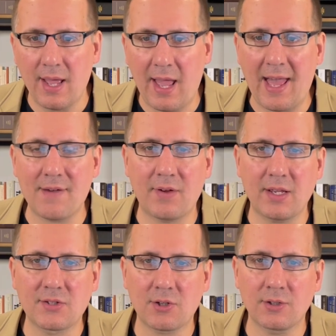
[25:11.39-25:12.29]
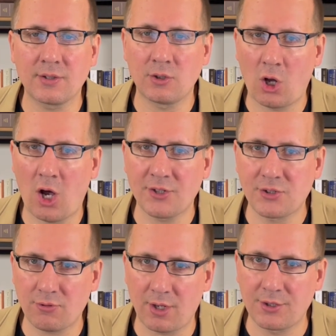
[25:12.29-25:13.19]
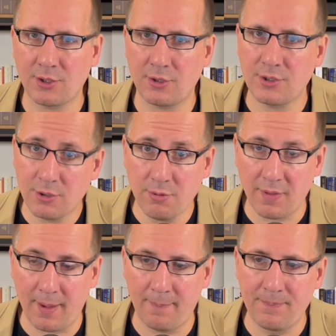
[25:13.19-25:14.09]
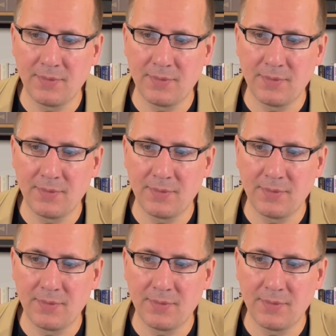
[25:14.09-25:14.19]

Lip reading: have a certain law structure to them.